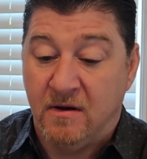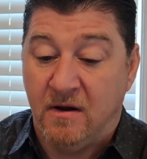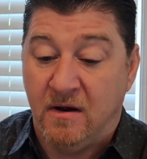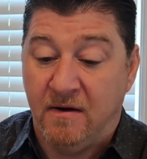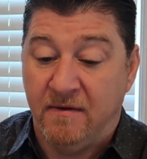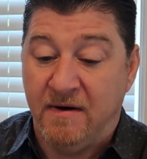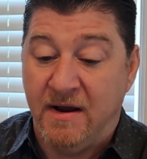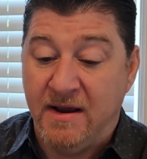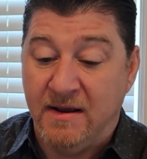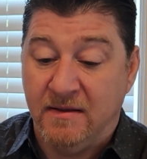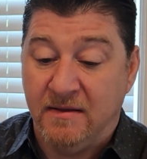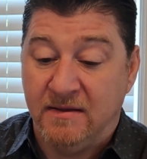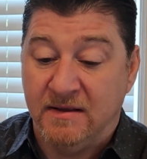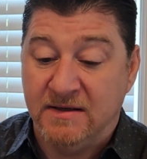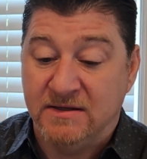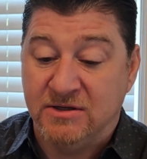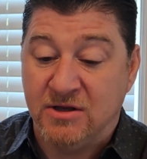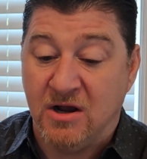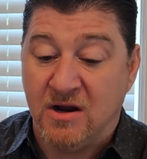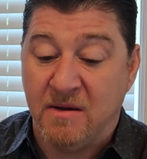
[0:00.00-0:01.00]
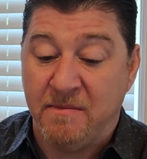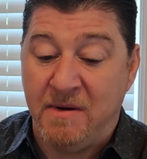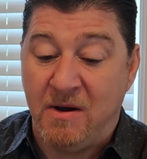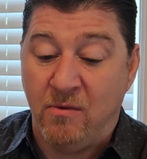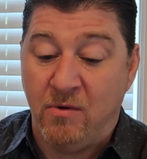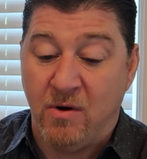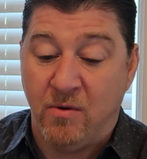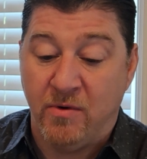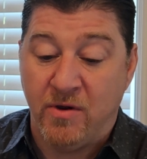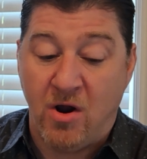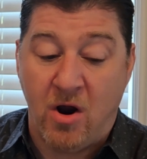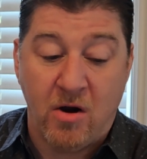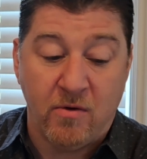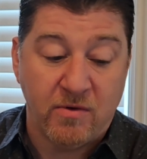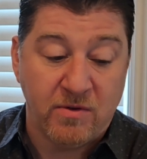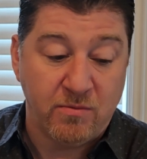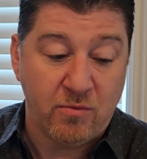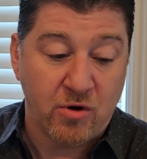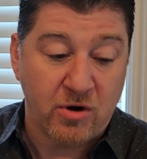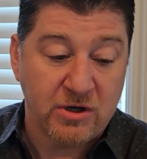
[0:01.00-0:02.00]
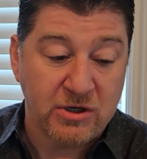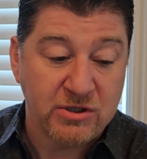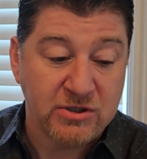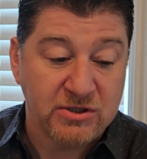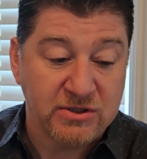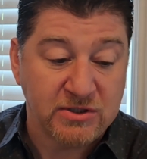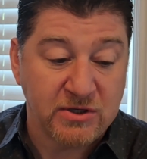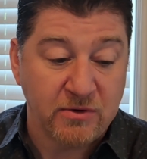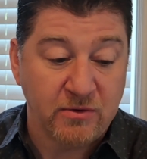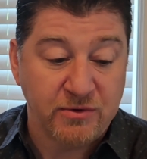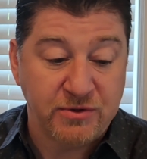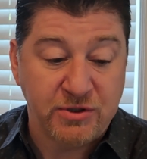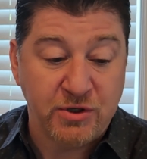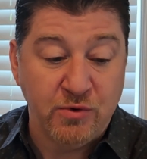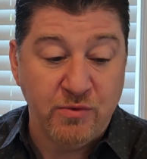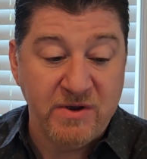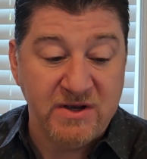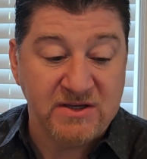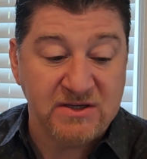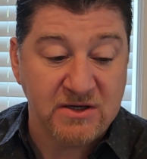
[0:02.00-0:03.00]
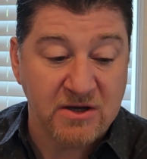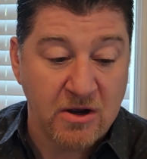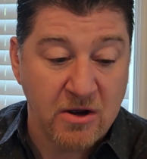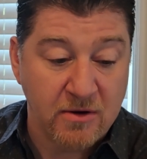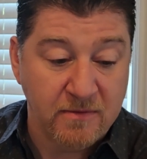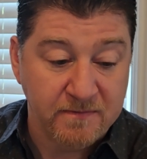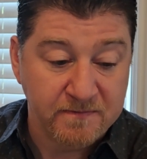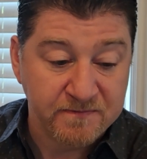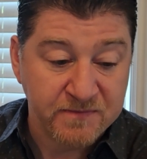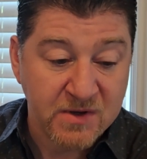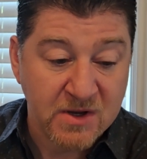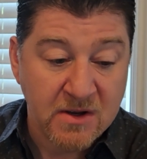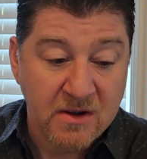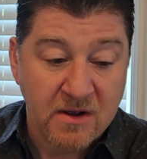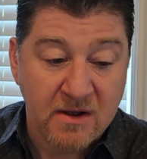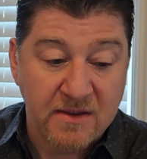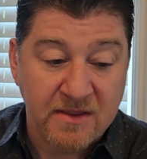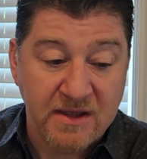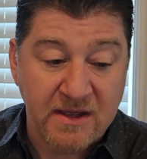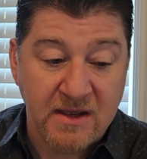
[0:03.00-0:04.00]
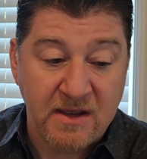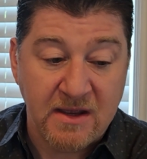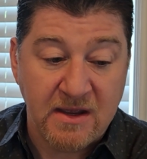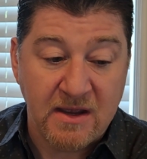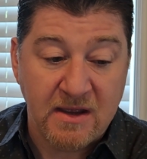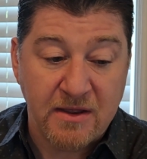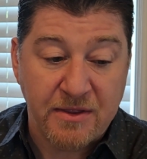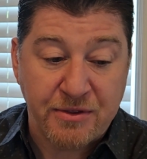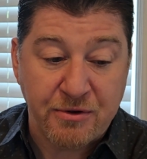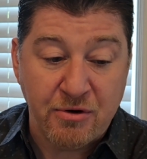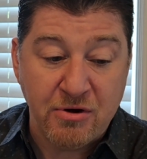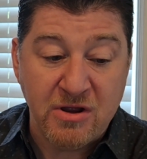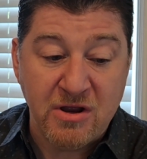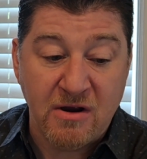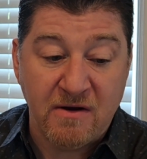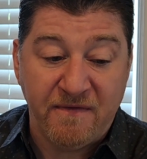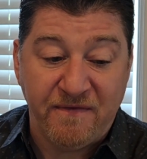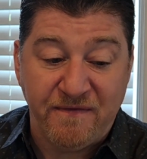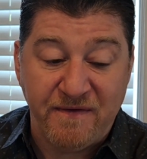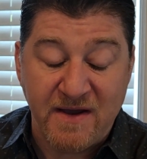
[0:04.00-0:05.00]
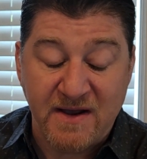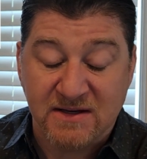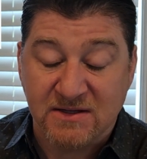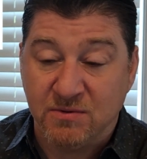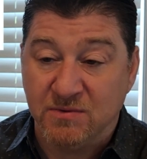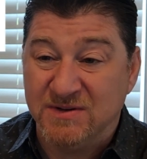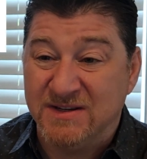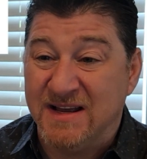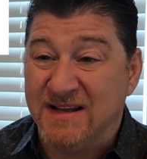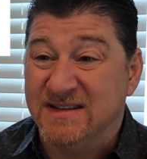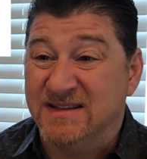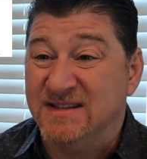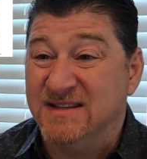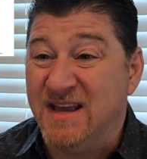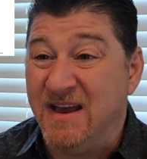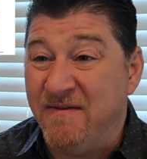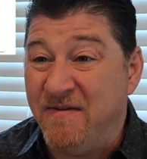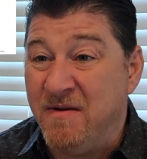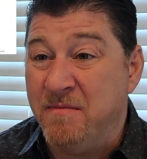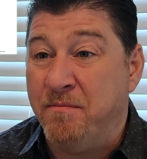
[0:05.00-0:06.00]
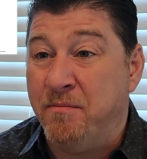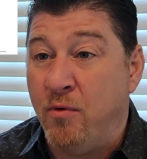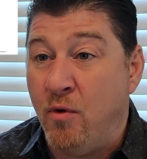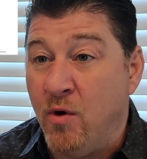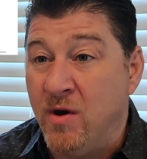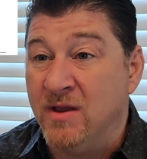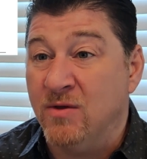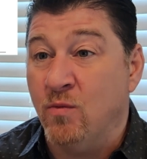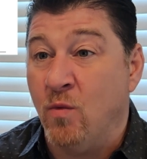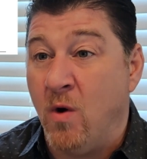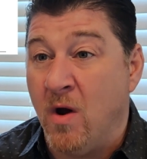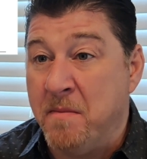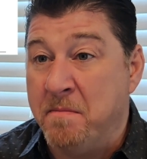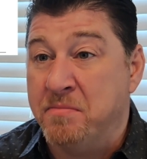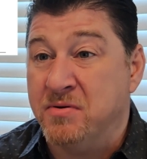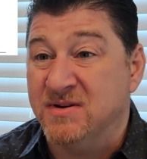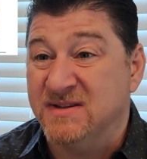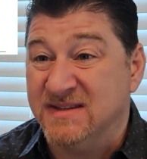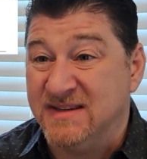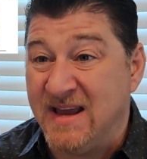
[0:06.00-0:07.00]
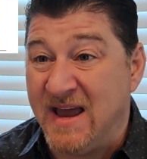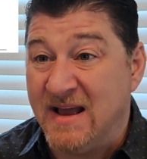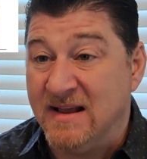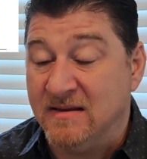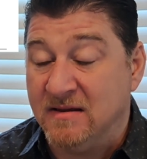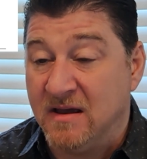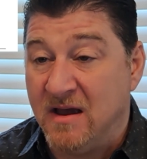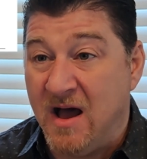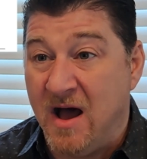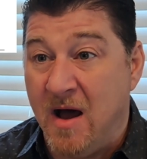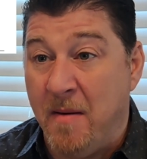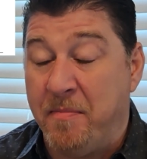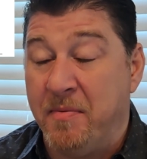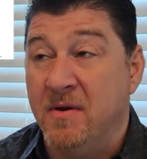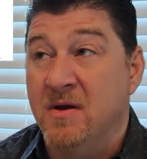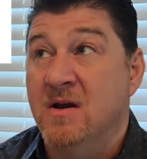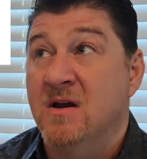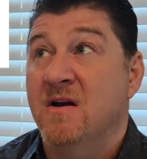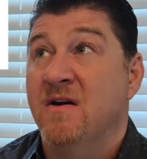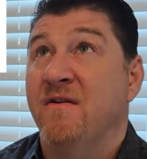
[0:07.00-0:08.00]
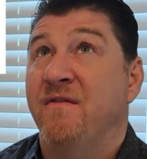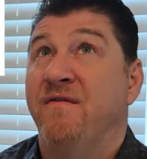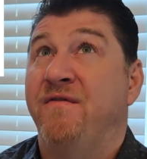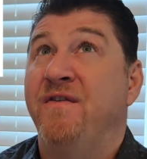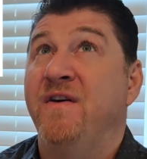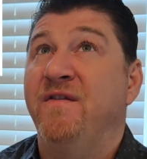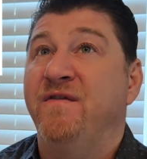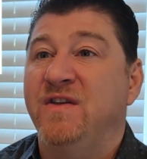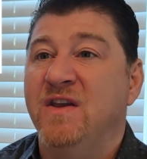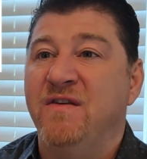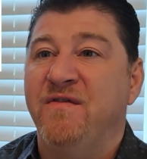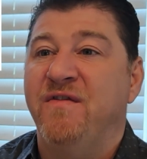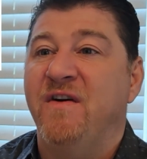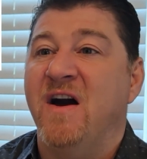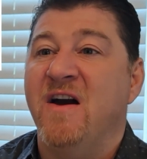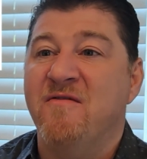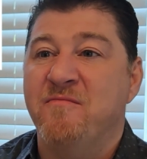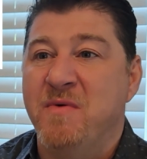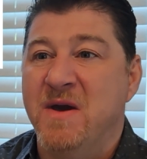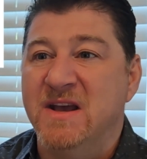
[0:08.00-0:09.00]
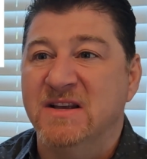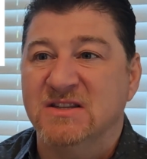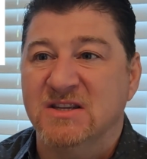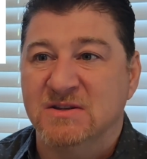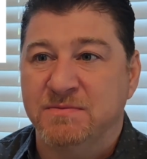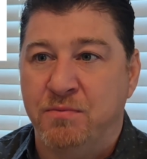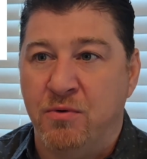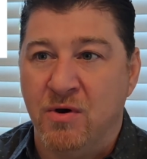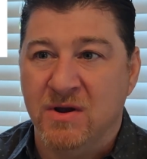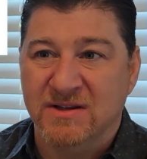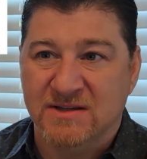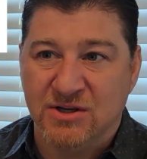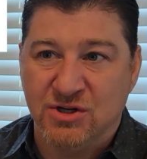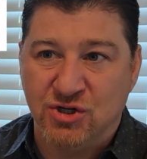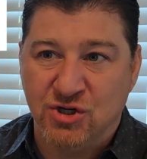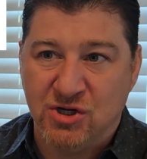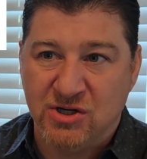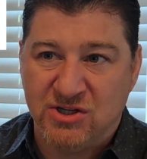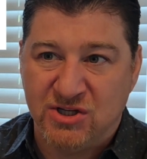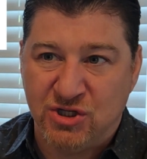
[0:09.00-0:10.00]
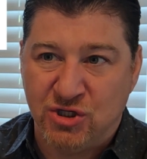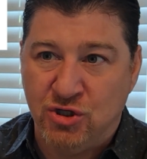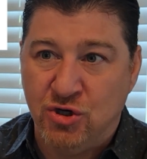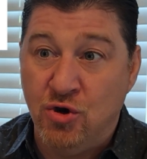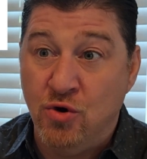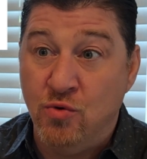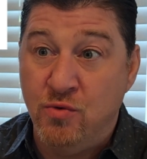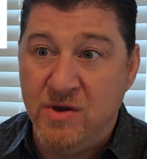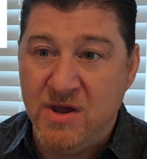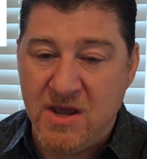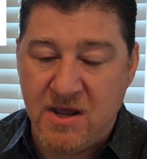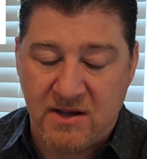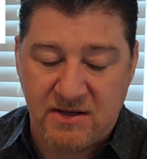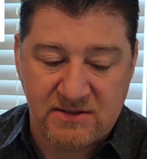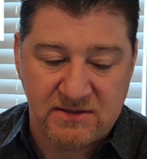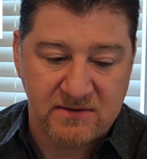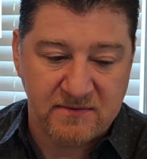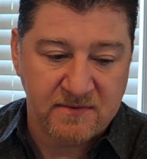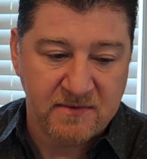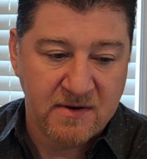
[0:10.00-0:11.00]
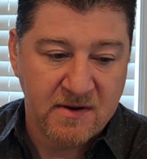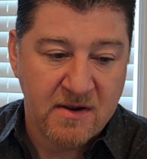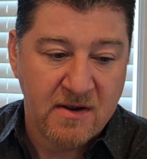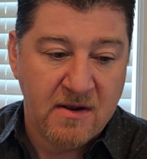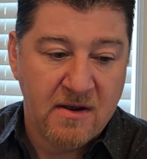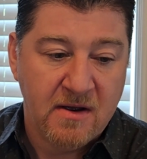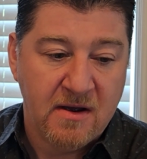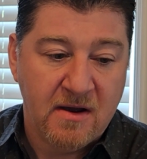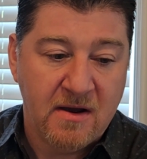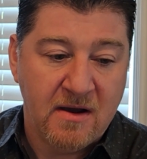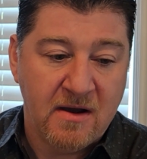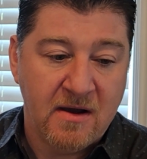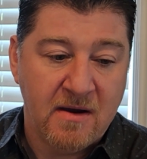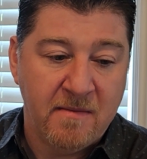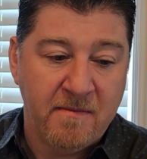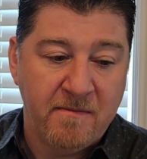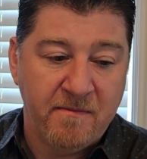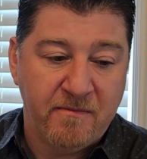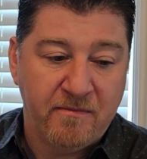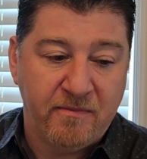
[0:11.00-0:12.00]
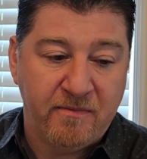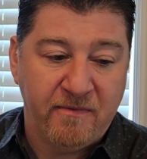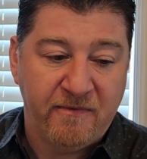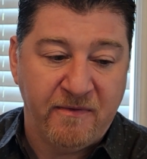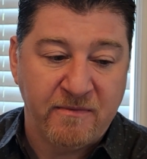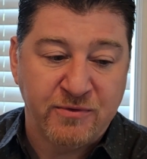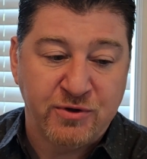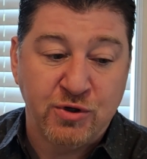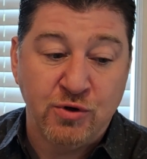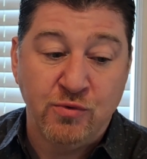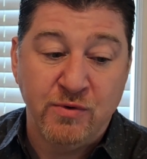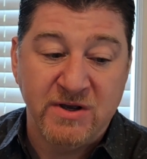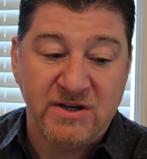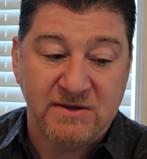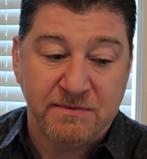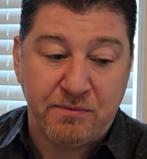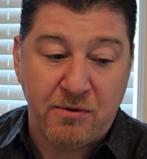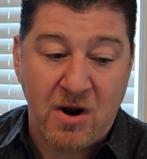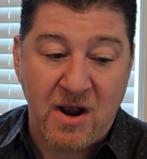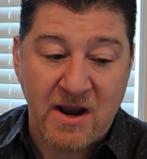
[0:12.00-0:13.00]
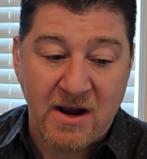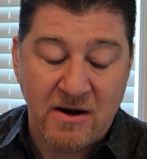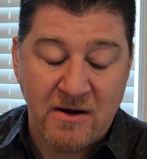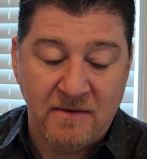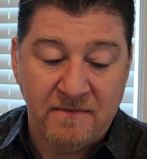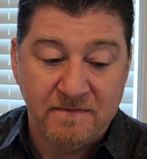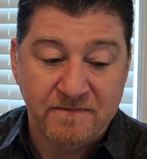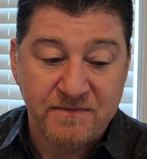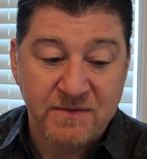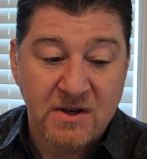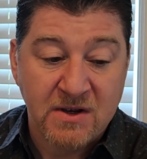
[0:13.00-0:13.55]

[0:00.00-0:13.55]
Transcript: All right, let's talk about where we are with mortgages. So 2 weeks ago, the 30-year fix was at 7.1%, up 55 basis points in just 2 weeks from 2 weeks prior.